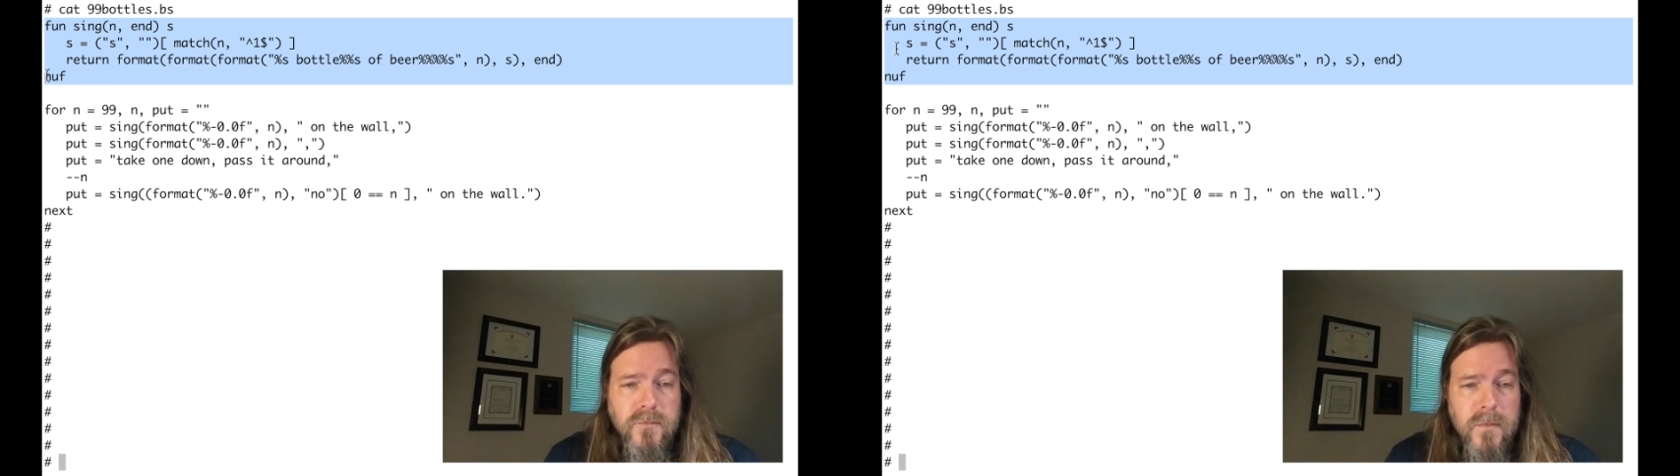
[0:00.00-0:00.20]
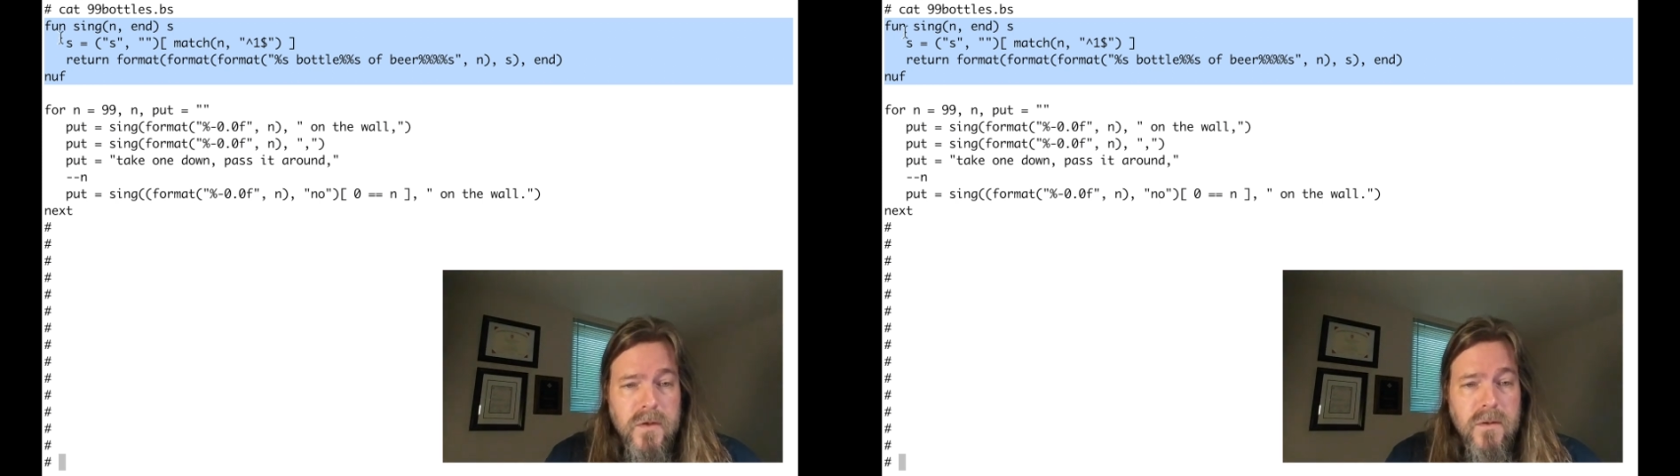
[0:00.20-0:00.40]

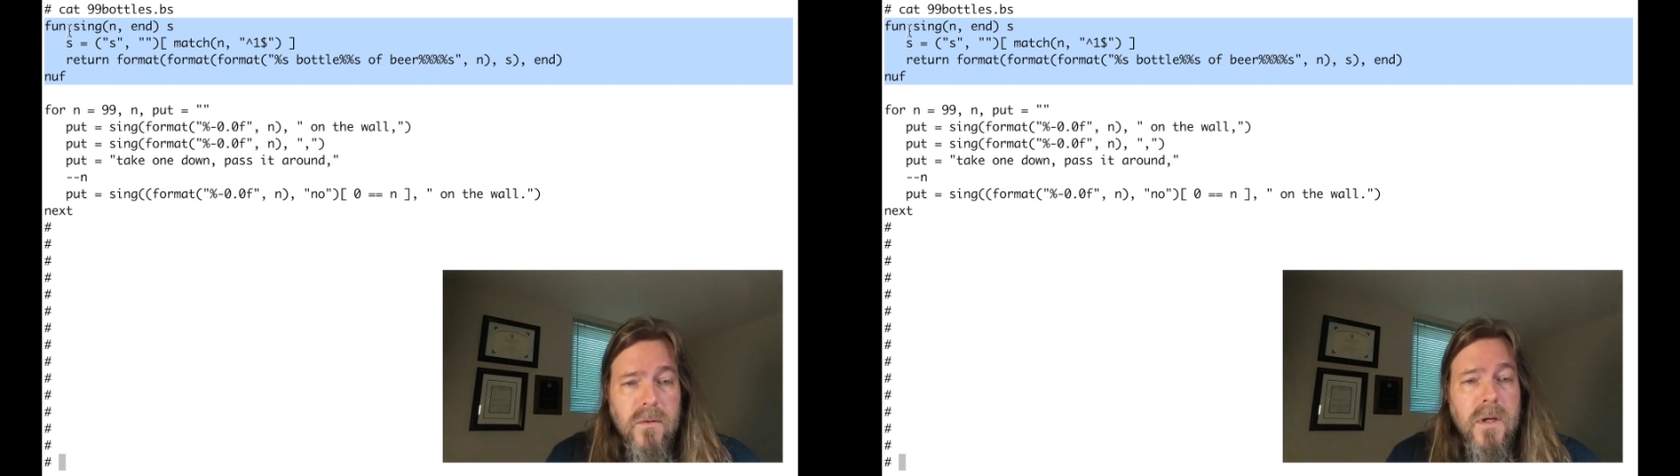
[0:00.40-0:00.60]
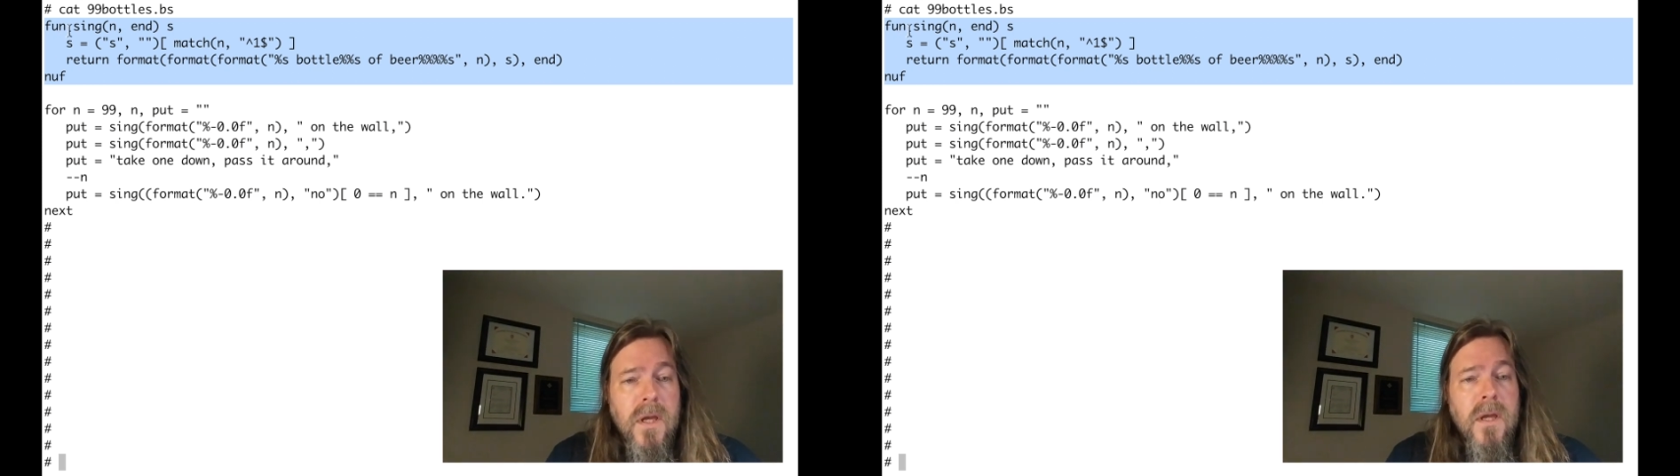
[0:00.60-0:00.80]

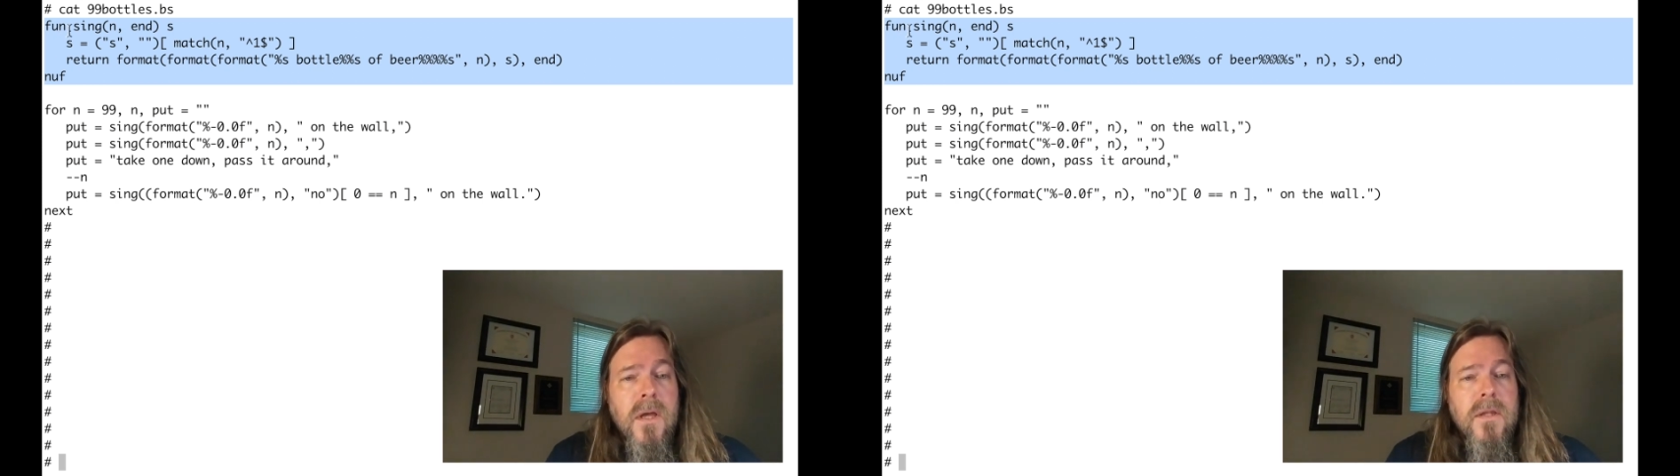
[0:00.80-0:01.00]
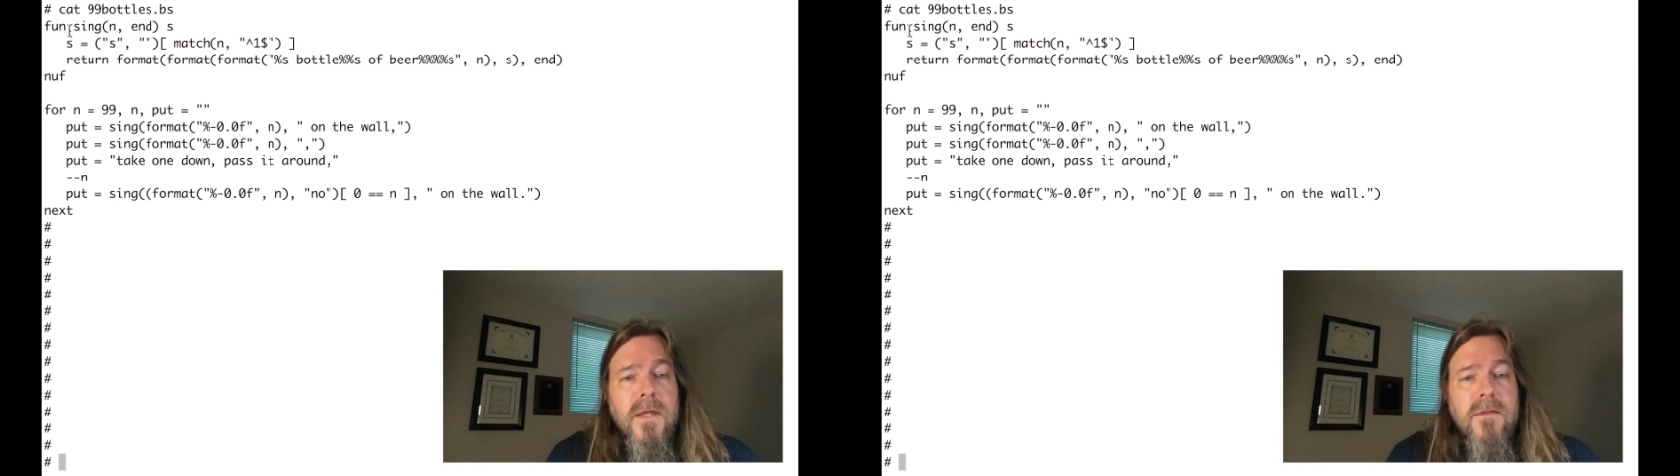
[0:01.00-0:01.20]
So
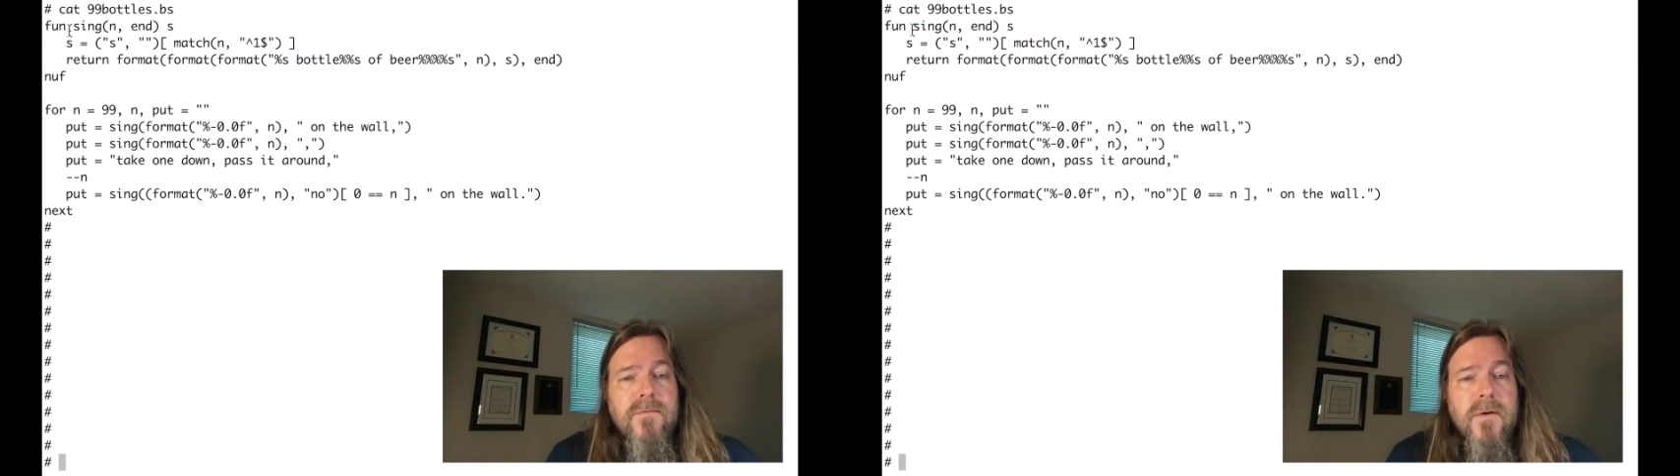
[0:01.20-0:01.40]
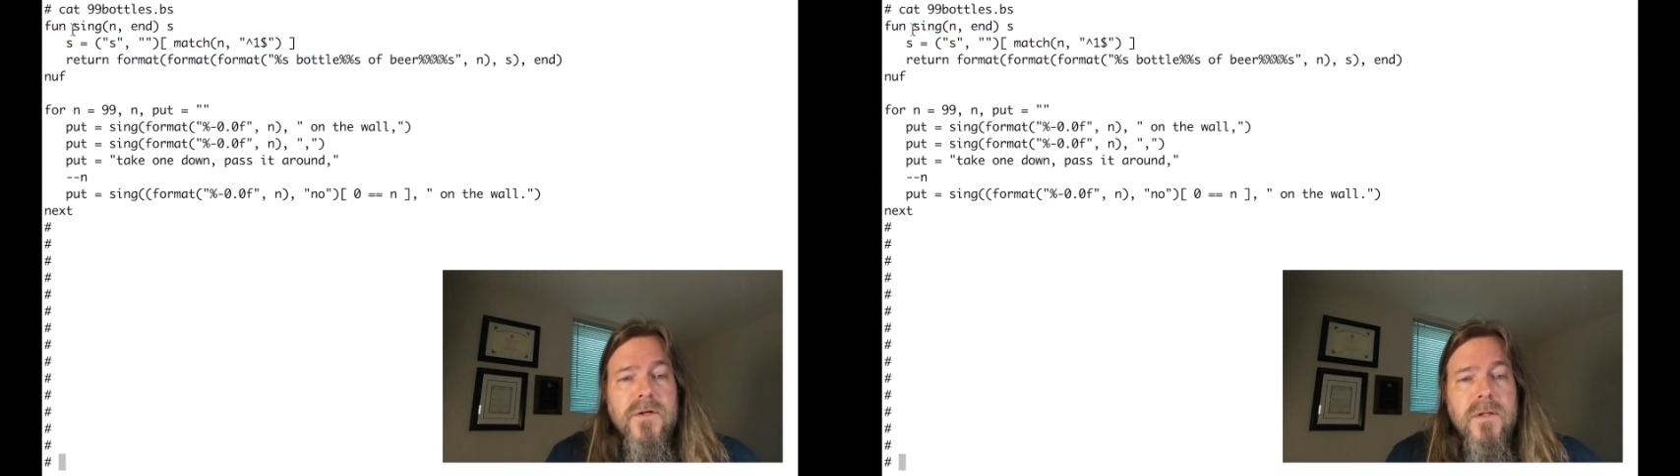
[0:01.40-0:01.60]
then the
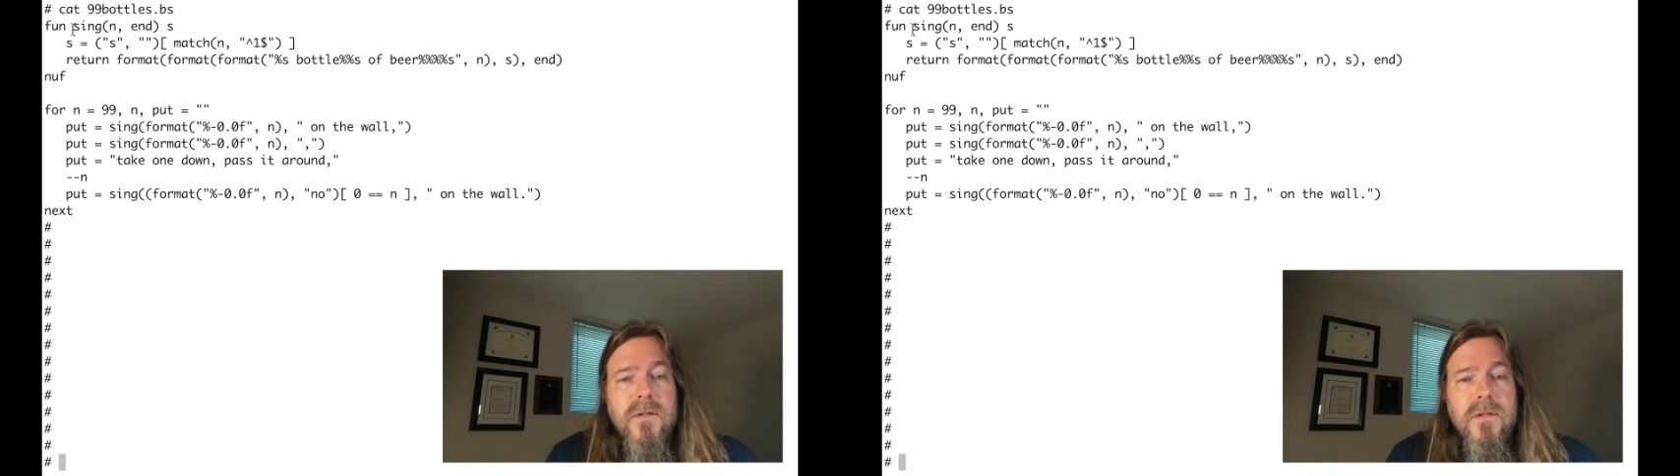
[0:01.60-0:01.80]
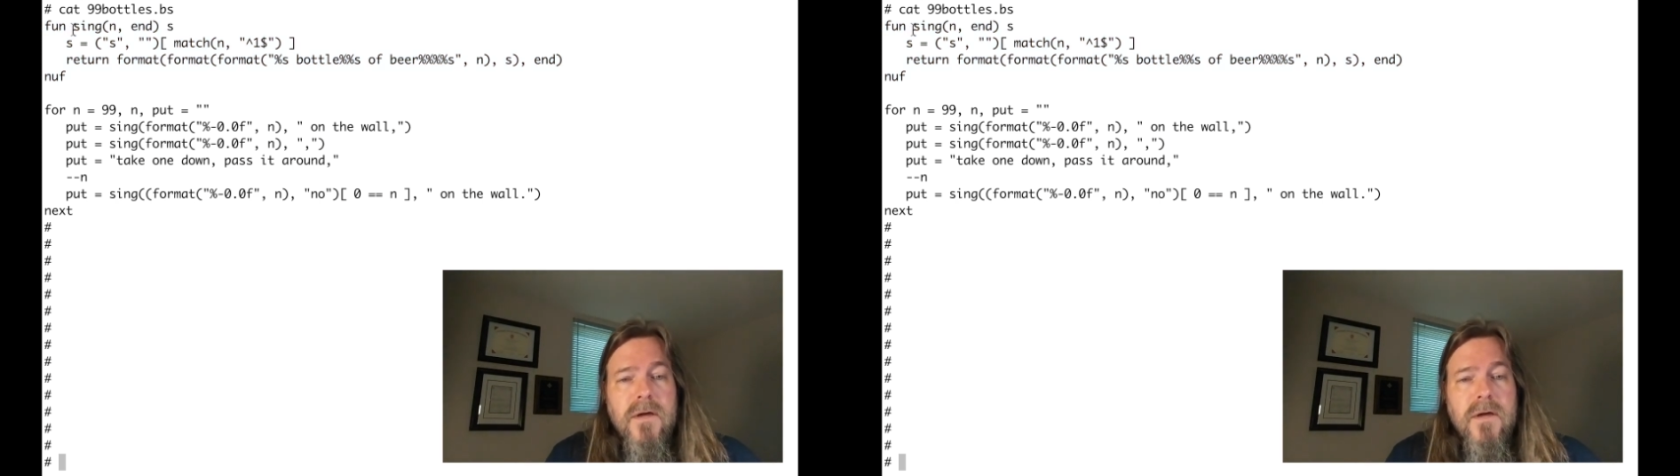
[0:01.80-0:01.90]
function